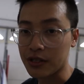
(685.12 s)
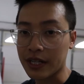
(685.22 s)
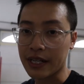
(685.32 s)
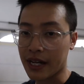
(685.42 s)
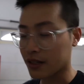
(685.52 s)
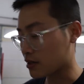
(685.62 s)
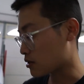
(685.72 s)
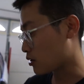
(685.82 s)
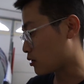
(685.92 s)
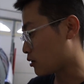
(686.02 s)
to connect,
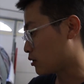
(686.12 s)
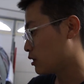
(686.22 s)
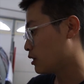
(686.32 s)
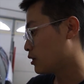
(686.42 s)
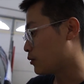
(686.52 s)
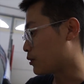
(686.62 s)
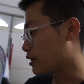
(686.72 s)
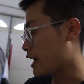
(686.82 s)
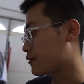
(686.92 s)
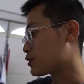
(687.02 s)
so we
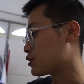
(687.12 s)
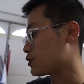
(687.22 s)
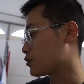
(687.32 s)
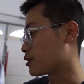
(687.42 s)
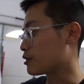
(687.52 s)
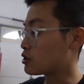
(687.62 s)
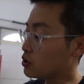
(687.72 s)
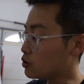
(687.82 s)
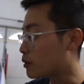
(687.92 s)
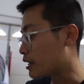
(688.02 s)
don't have to worry
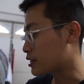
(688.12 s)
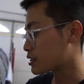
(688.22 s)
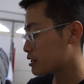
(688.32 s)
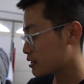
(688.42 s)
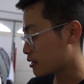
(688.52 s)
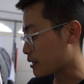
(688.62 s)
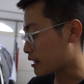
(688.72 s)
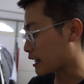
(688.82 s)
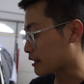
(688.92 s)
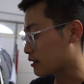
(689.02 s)
too much
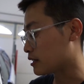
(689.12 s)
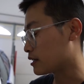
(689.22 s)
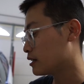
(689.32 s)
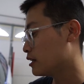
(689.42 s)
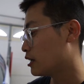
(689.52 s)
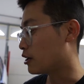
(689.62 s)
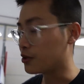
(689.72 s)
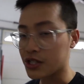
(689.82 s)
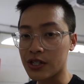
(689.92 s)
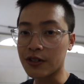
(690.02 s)
about like the
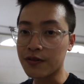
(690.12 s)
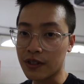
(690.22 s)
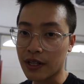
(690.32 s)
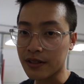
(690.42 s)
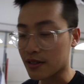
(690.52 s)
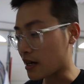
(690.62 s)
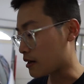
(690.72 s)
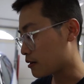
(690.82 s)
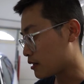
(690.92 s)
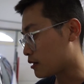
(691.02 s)
original fuel lines
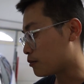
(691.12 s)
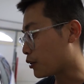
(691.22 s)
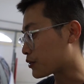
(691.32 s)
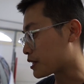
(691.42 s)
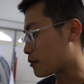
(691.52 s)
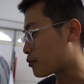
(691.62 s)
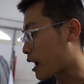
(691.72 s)
not bolting up